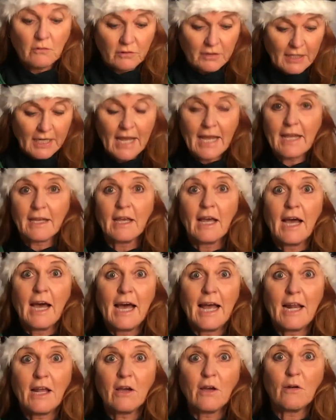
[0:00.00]
today,
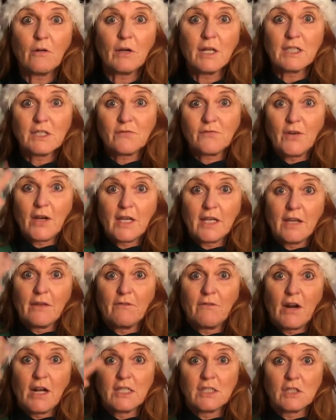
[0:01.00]
hello, it's Fergie
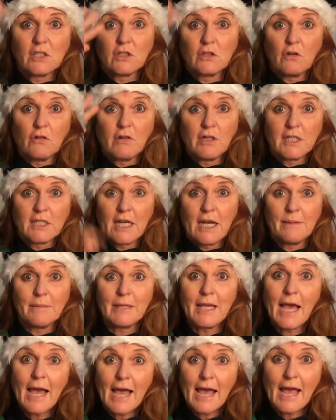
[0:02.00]
and Friends story time.
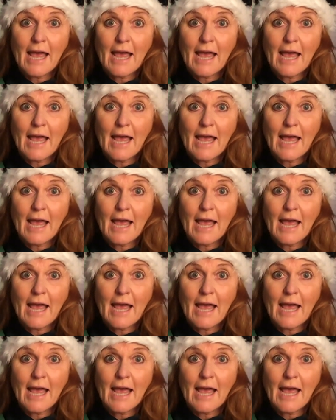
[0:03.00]
Yay!